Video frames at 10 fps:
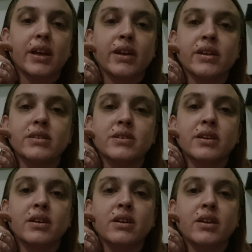and
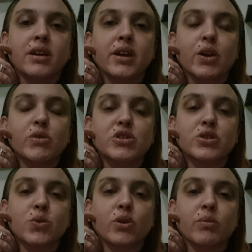it was
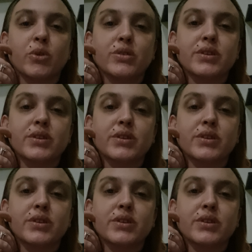just horrible.